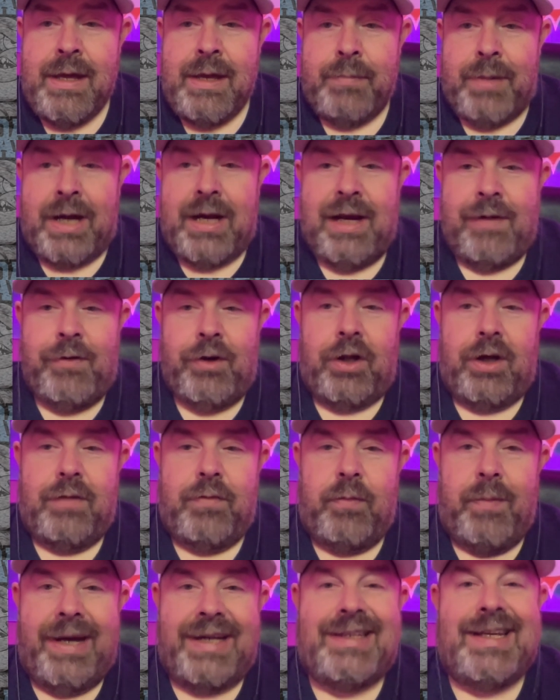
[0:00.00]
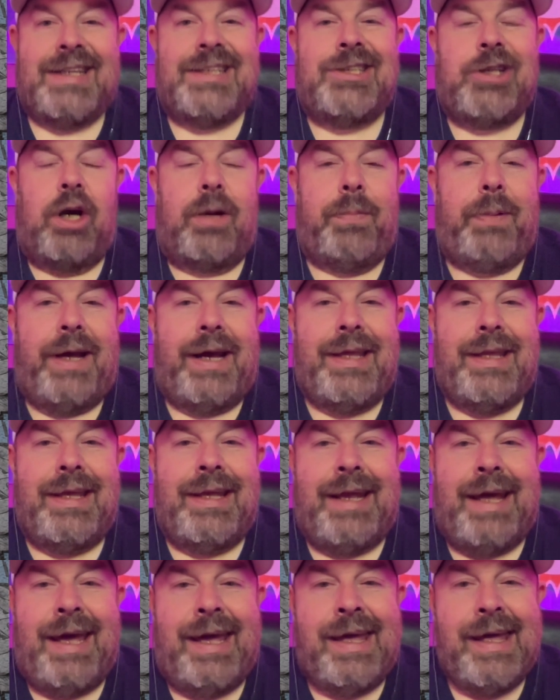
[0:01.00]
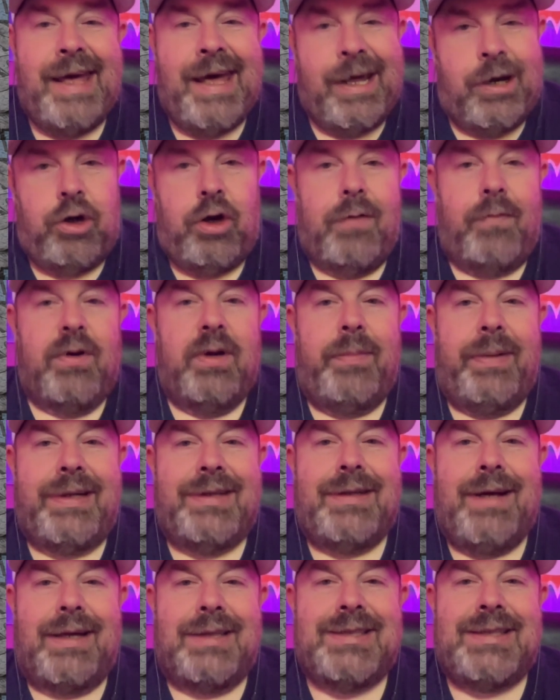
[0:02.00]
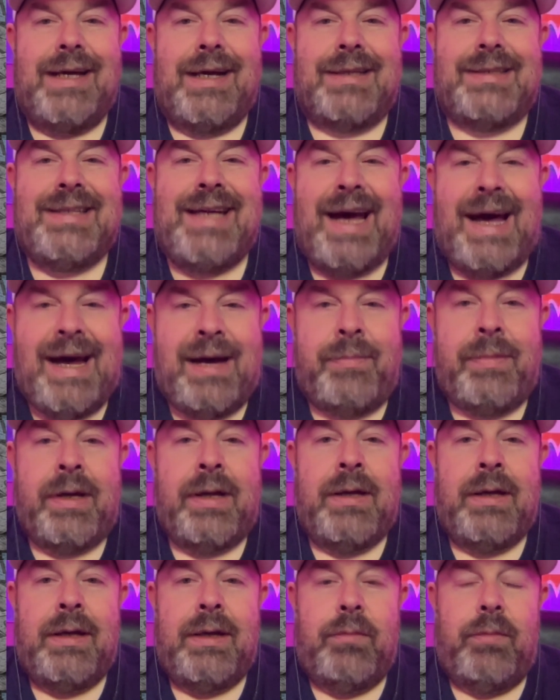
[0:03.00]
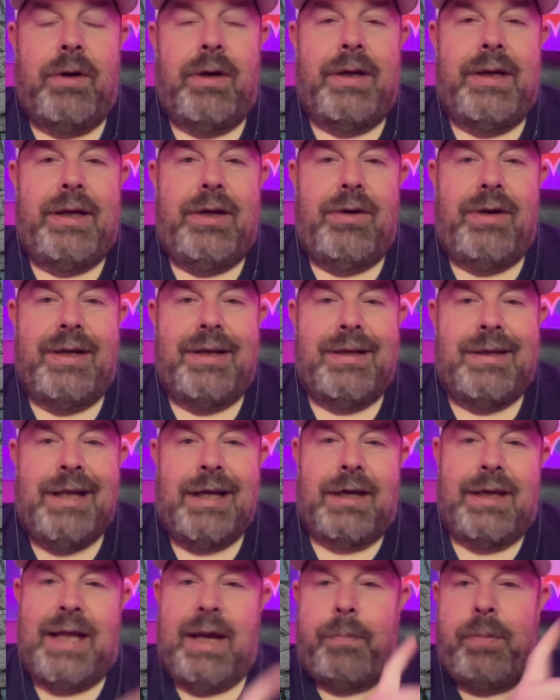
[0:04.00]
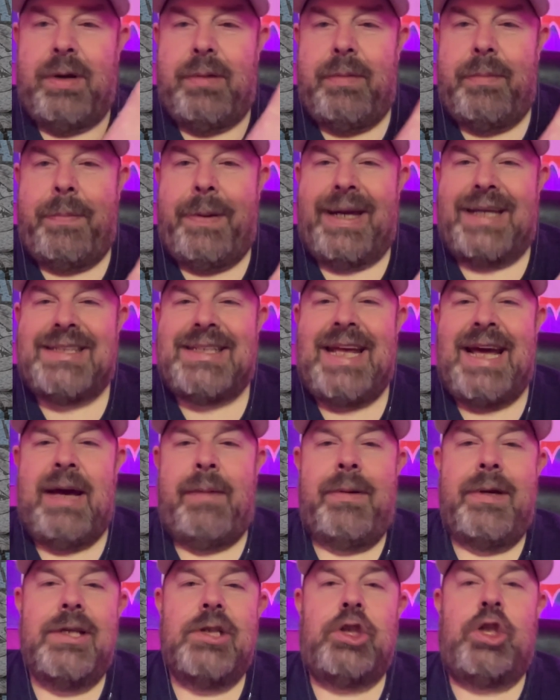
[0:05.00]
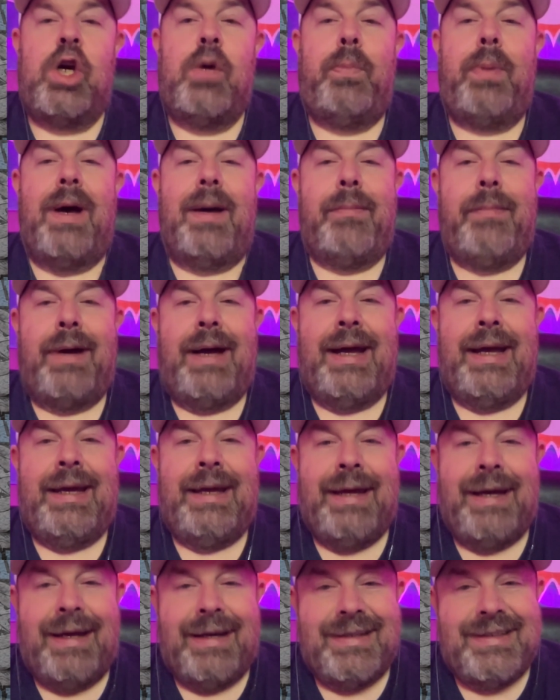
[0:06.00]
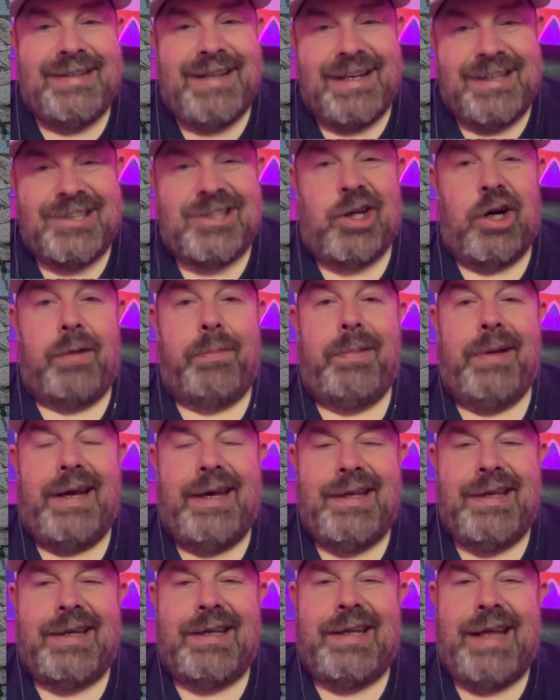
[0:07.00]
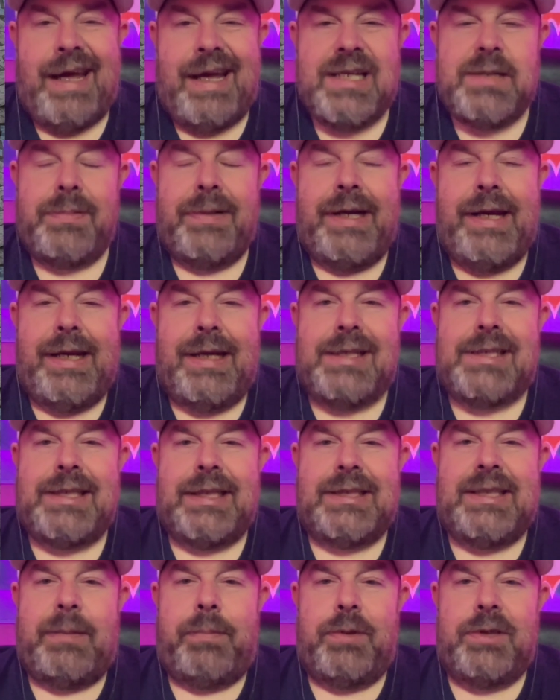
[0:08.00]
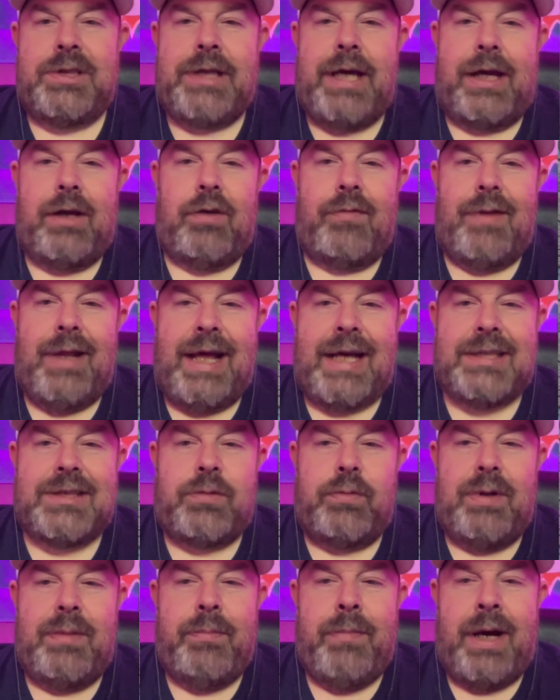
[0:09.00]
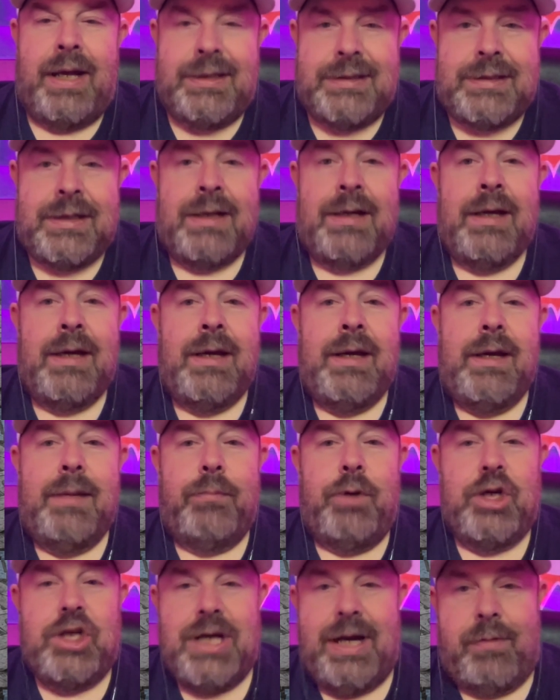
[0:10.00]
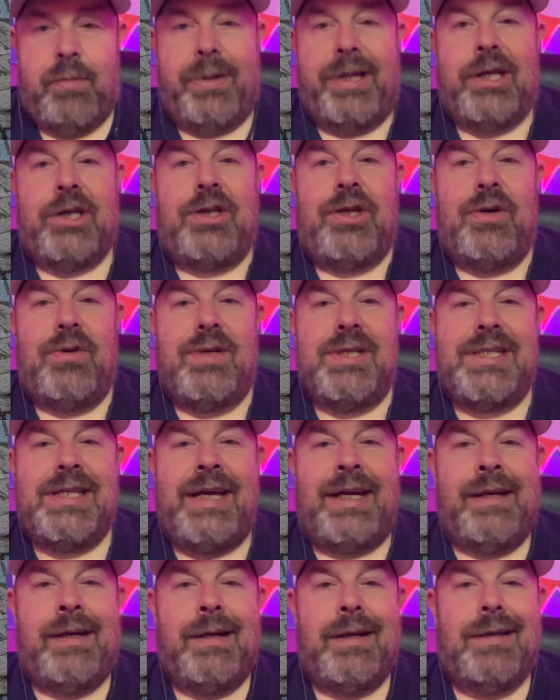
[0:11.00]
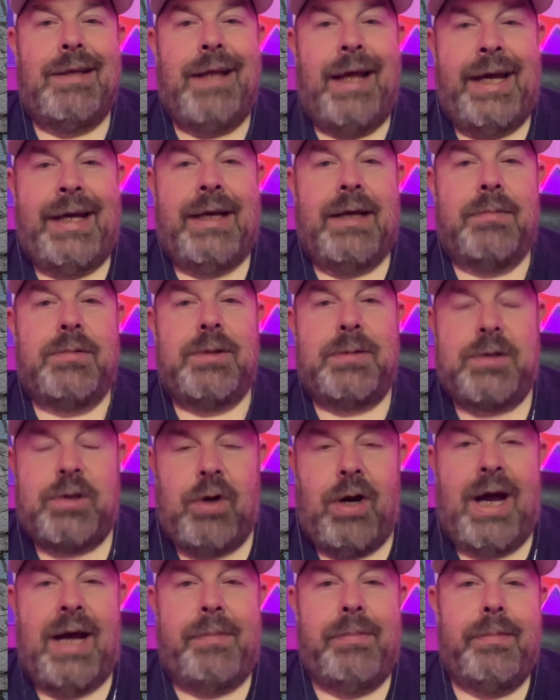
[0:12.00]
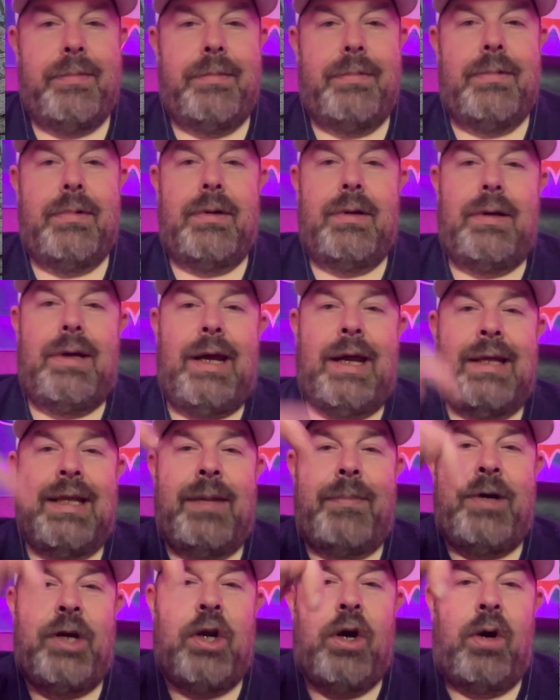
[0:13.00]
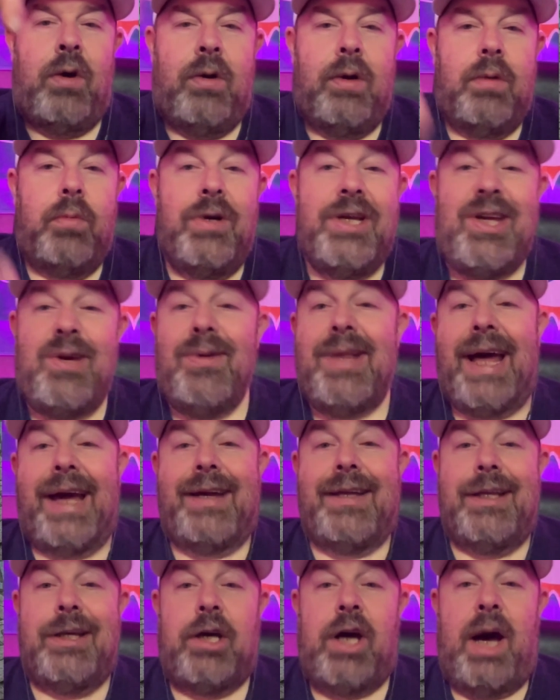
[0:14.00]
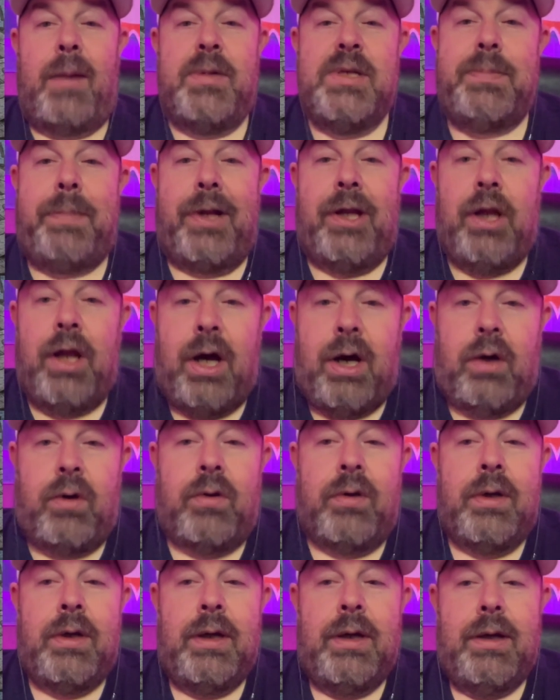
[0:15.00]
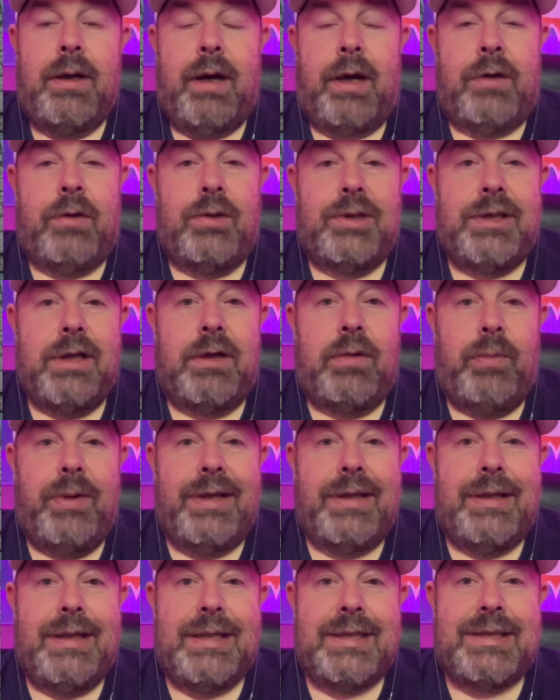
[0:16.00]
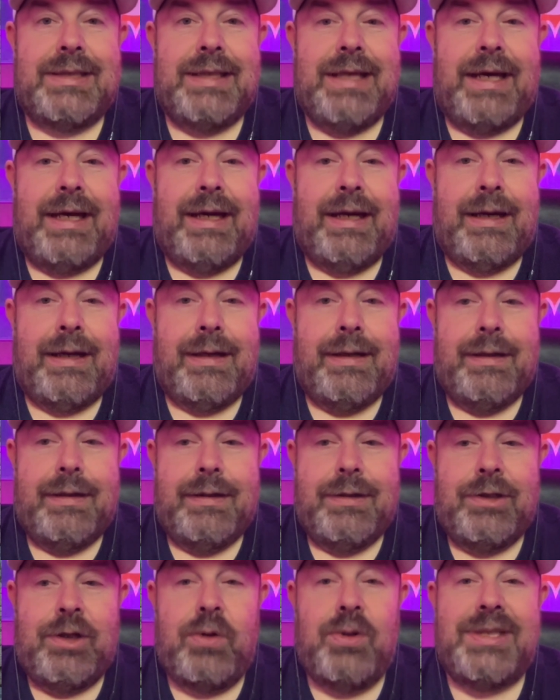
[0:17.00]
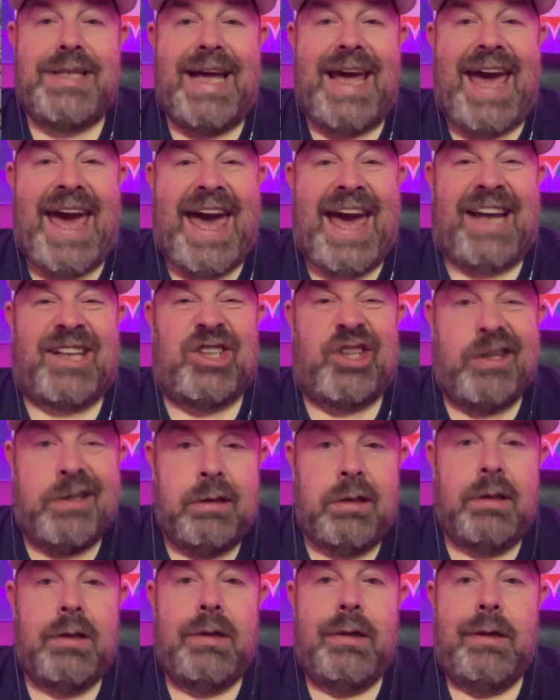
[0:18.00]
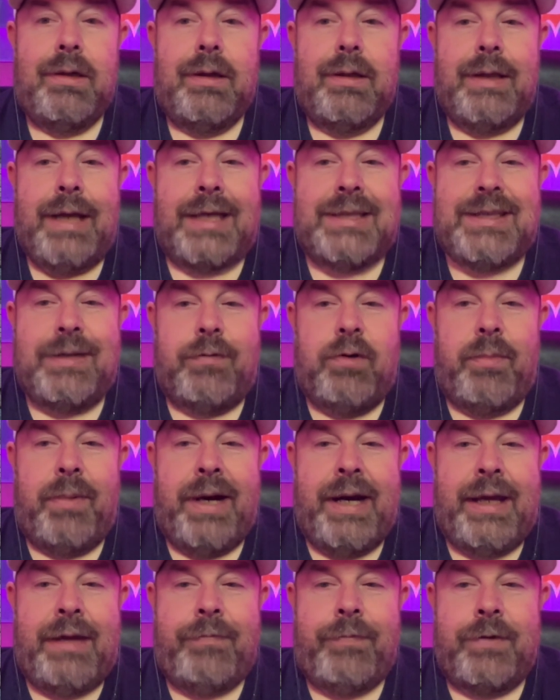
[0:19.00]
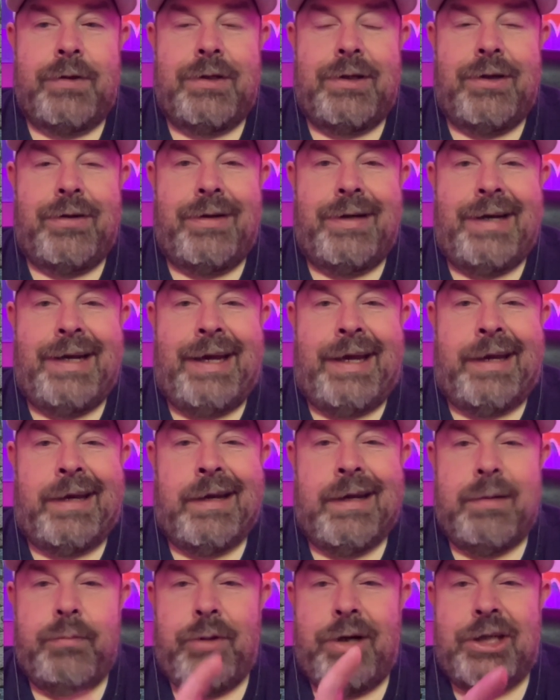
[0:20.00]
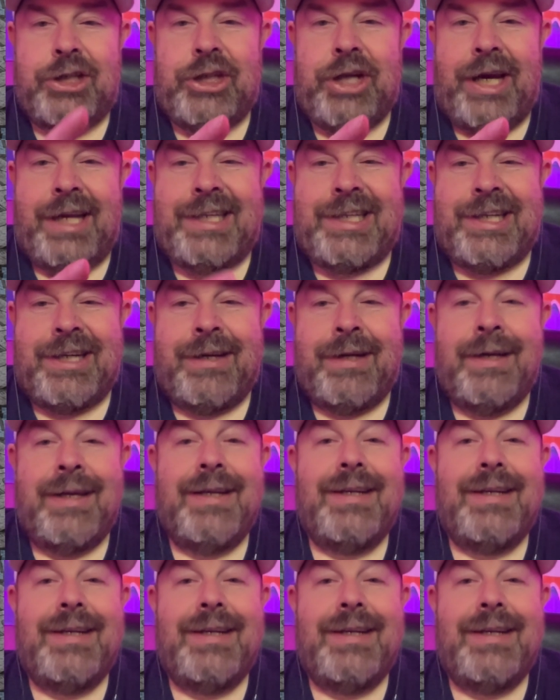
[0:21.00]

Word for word: But if you're looking for my ten-star play of the day, head on over to PickDawgz dot com, where you can click on that Premium Picks tab, scoop up my uh, ten-star play of the day. It's been hitting at sixty percent over the last three months. Appreciate everybody that tunes in. Like, subscribe, and let me know what you like in the comments below on who's going to win this uh, Tuesday action. Thanks, everybody, for tuning in. Appreciate you.